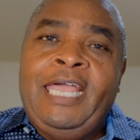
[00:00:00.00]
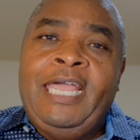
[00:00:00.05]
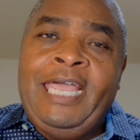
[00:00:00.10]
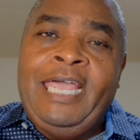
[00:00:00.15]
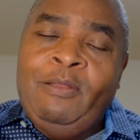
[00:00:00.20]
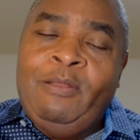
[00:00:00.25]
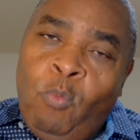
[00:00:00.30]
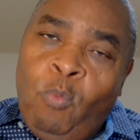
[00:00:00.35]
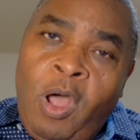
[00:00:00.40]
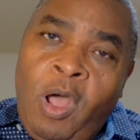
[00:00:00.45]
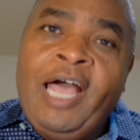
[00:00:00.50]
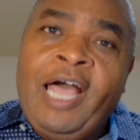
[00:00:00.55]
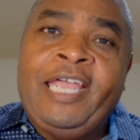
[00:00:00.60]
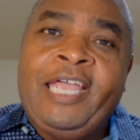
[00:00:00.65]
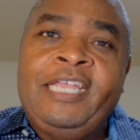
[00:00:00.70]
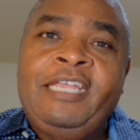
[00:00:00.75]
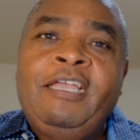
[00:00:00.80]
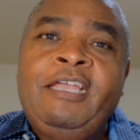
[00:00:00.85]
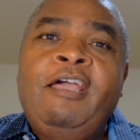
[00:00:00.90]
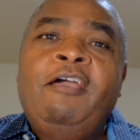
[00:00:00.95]
And
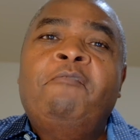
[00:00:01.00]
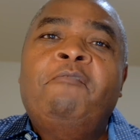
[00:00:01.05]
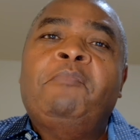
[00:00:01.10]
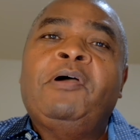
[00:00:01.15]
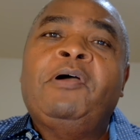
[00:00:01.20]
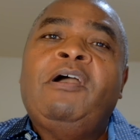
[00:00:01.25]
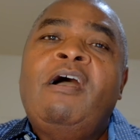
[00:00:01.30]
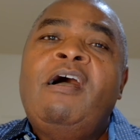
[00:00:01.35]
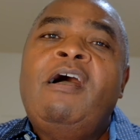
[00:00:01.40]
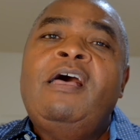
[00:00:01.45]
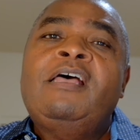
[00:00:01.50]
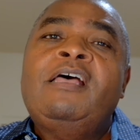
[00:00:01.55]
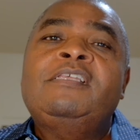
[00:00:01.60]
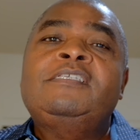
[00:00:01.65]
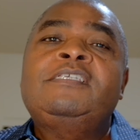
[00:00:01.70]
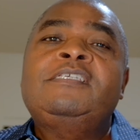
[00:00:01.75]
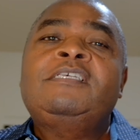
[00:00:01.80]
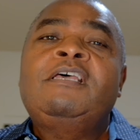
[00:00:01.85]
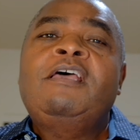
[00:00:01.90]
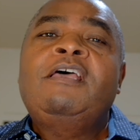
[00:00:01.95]
why?
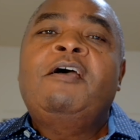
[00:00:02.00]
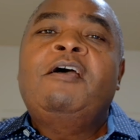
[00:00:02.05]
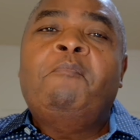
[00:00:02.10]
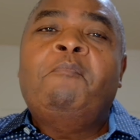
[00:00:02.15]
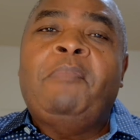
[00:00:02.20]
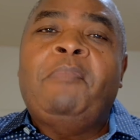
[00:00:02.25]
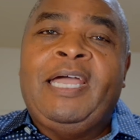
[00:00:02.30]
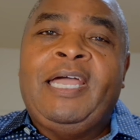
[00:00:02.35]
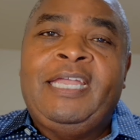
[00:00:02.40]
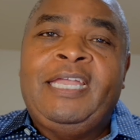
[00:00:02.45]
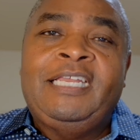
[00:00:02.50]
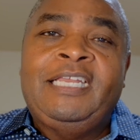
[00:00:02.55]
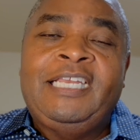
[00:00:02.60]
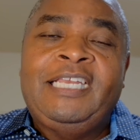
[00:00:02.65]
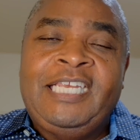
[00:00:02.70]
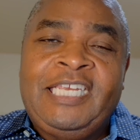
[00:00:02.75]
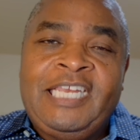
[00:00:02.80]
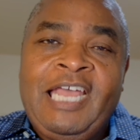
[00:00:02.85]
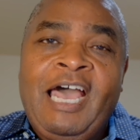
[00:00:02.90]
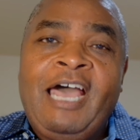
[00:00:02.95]
Because by
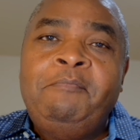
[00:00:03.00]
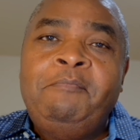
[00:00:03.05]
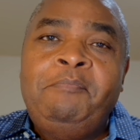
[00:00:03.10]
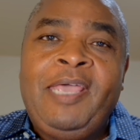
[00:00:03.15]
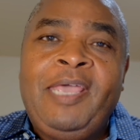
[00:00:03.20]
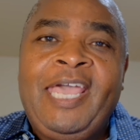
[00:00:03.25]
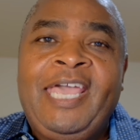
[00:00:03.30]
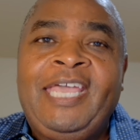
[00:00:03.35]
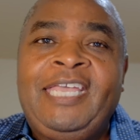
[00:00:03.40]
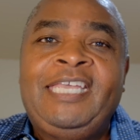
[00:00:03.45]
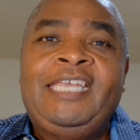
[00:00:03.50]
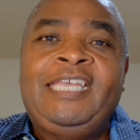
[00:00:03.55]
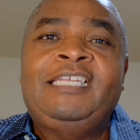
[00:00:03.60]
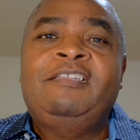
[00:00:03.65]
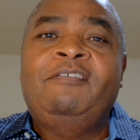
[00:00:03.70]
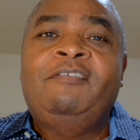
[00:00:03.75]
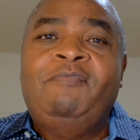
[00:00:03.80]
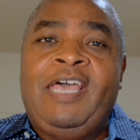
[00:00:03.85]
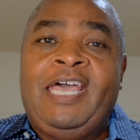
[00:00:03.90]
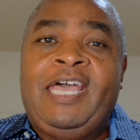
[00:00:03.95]
not pegging
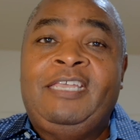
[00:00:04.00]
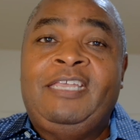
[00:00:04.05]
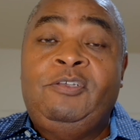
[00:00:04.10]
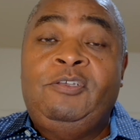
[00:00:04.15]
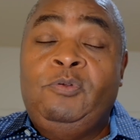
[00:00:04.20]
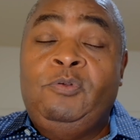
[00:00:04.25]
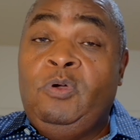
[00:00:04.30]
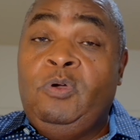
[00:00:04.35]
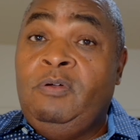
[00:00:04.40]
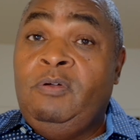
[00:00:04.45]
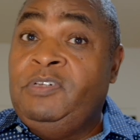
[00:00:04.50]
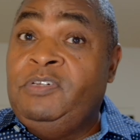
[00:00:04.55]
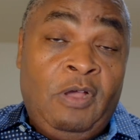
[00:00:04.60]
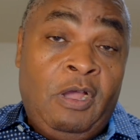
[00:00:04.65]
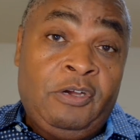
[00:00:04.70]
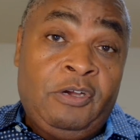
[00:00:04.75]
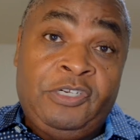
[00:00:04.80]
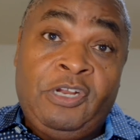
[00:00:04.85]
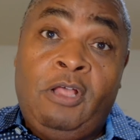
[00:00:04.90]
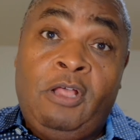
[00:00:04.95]
the value of
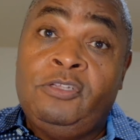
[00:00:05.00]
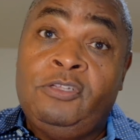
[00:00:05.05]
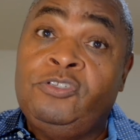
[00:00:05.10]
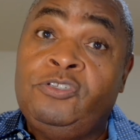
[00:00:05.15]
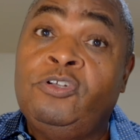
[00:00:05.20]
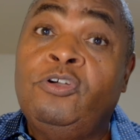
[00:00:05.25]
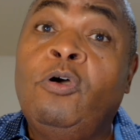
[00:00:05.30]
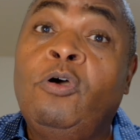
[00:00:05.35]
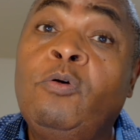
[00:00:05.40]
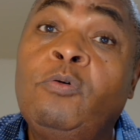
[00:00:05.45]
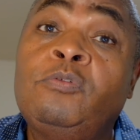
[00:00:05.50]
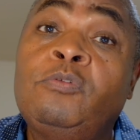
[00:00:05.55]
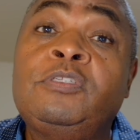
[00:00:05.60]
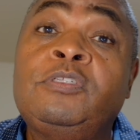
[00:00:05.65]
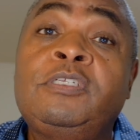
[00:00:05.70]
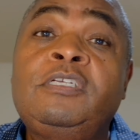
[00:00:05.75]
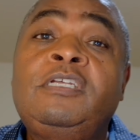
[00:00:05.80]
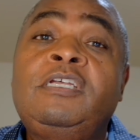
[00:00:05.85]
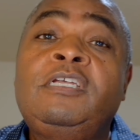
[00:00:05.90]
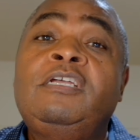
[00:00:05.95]
our dollar to gold,
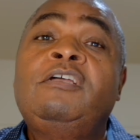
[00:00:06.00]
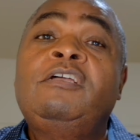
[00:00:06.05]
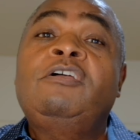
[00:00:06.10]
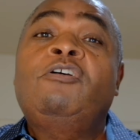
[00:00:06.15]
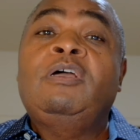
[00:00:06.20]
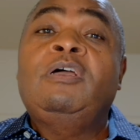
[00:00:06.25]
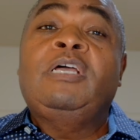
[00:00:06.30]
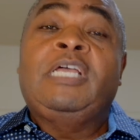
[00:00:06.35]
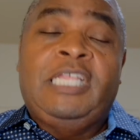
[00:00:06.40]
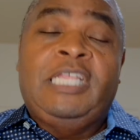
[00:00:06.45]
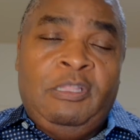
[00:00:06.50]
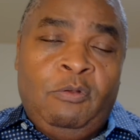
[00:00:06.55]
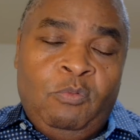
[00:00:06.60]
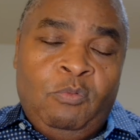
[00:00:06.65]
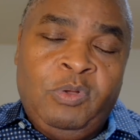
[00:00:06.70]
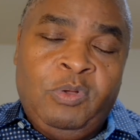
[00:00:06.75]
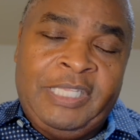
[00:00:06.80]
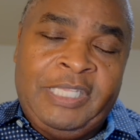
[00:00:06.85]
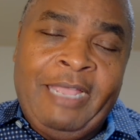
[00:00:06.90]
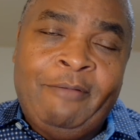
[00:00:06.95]

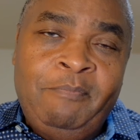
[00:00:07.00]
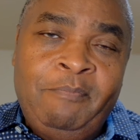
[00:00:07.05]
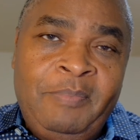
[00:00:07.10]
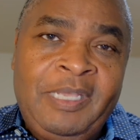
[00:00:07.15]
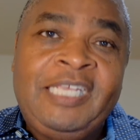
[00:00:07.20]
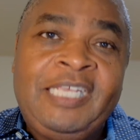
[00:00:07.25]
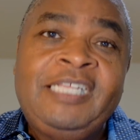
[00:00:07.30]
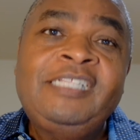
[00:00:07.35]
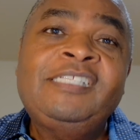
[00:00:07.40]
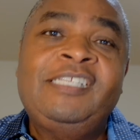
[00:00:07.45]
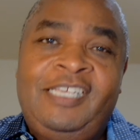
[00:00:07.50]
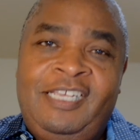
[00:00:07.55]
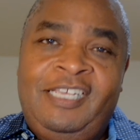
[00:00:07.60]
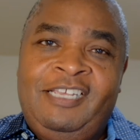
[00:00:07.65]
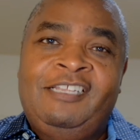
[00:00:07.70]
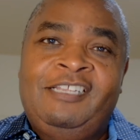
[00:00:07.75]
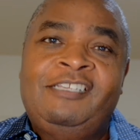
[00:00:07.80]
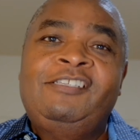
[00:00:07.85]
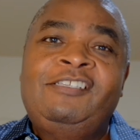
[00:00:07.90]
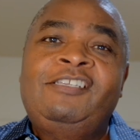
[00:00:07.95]
what that means
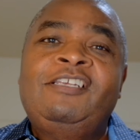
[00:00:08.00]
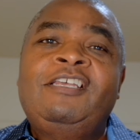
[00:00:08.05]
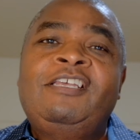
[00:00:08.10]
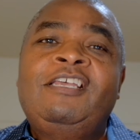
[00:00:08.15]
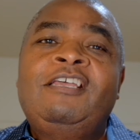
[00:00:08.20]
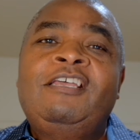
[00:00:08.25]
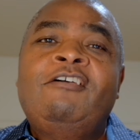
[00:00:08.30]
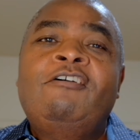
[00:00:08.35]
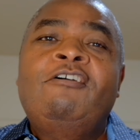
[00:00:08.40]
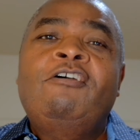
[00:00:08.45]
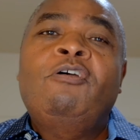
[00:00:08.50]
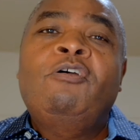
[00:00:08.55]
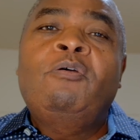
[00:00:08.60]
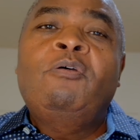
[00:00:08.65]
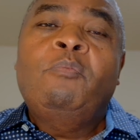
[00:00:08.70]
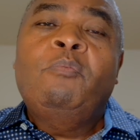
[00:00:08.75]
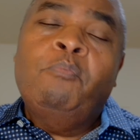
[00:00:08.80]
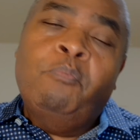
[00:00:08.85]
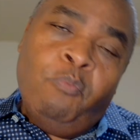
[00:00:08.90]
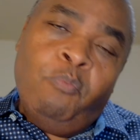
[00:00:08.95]
is
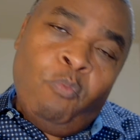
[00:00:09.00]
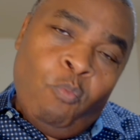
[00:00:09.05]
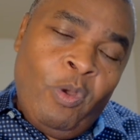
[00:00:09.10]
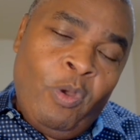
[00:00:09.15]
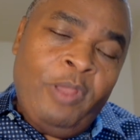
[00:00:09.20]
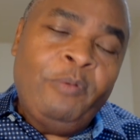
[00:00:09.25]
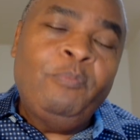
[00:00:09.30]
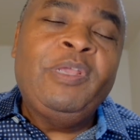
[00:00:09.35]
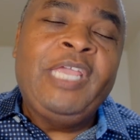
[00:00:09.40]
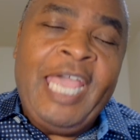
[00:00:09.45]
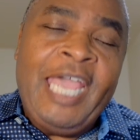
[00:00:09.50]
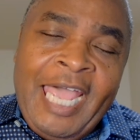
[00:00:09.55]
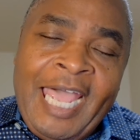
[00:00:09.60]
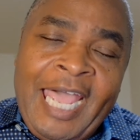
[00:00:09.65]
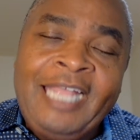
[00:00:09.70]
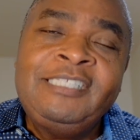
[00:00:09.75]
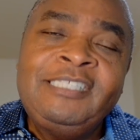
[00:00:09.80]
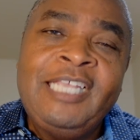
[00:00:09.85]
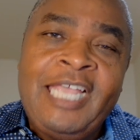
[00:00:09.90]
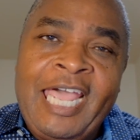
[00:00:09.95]
when we
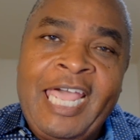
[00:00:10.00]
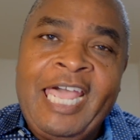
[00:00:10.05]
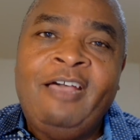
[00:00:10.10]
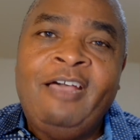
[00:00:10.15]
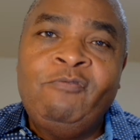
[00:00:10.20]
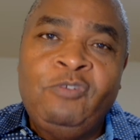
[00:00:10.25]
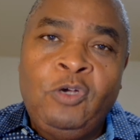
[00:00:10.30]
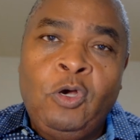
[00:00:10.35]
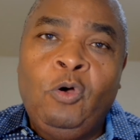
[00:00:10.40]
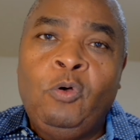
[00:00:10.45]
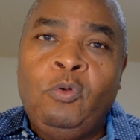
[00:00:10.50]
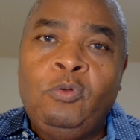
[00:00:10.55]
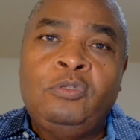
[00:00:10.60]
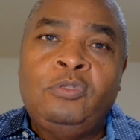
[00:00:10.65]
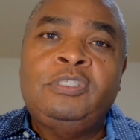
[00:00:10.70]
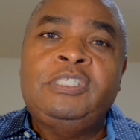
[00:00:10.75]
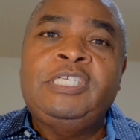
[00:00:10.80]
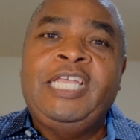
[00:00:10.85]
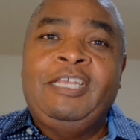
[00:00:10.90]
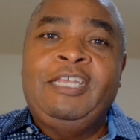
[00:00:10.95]
had to have gold
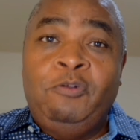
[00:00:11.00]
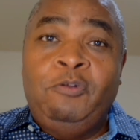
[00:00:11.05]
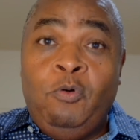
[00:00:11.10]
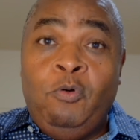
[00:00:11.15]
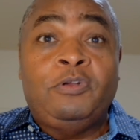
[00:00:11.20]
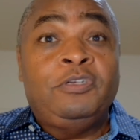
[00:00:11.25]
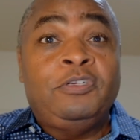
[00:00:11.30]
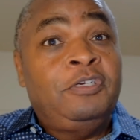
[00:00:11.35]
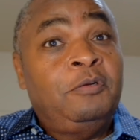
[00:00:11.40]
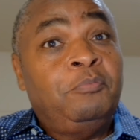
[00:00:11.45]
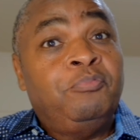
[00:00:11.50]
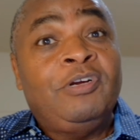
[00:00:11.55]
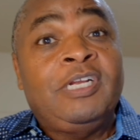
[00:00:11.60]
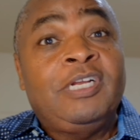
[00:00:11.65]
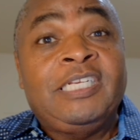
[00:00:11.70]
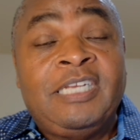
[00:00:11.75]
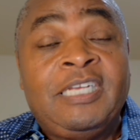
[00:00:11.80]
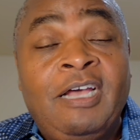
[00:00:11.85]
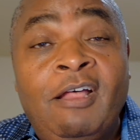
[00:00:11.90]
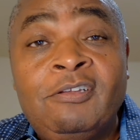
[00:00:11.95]
in order to
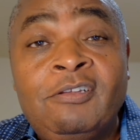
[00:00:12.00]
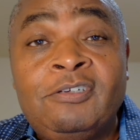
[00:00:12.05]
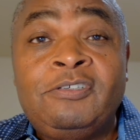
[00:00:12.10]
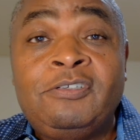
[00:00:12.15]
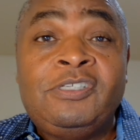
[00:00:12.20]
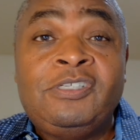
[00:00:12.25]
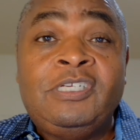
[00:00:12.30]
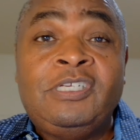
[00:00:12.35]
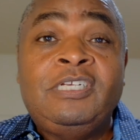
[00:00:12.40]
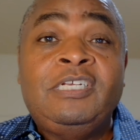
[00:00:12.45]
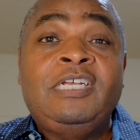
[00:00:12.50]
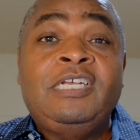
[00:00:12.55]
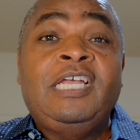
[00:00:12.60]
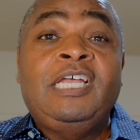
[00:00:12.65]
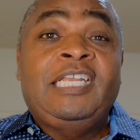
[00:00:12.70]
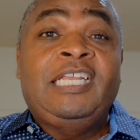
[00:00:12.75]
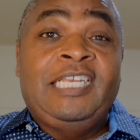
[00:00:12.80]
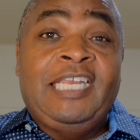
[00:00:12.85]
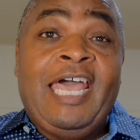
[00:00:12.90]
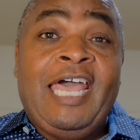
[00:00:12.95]
print dollars,
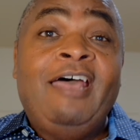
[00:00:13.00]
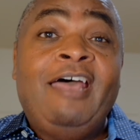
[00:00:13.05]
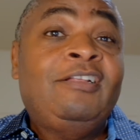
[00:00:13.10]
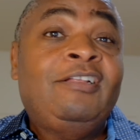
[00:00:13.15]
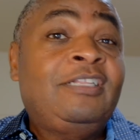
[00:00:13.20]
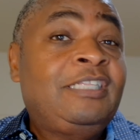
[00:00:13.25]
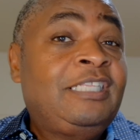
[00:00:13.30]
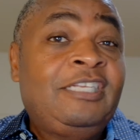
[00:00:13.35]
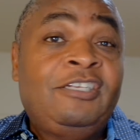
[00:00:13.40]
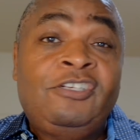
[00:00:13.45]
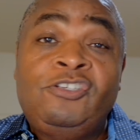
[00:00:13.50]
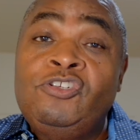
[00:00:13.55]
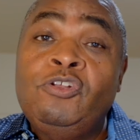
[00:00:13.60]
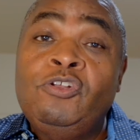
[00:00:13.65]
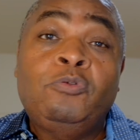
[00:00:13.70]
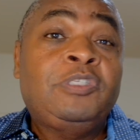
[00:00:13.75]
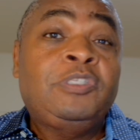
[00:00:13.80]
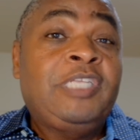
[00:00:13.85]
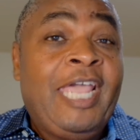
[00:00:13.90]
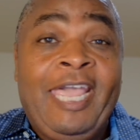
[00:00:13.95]
now that there's
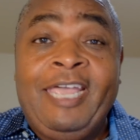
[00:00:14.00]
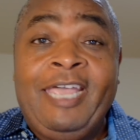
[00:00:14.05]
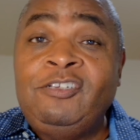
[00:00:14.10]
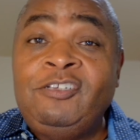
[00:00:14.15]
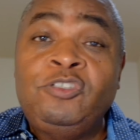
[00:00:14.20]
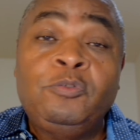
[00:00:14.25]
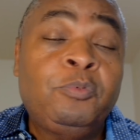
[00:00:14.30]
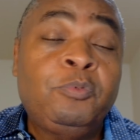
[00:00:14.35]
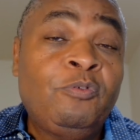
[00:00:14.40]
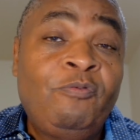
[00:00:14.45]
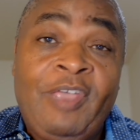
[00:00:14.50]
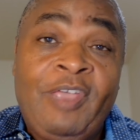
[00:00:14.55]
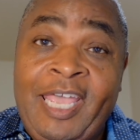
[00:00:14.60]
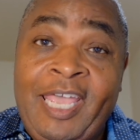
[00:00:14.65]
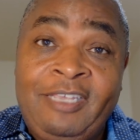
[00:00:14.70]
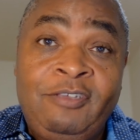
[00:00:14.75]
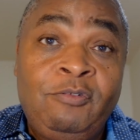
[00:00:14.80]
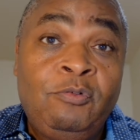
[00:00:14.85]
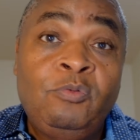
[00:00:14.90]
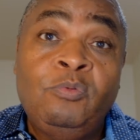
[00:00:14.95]
no tangible
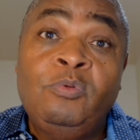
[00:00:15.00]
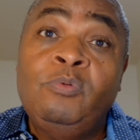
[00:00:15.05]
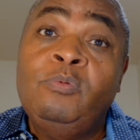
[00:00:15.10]
value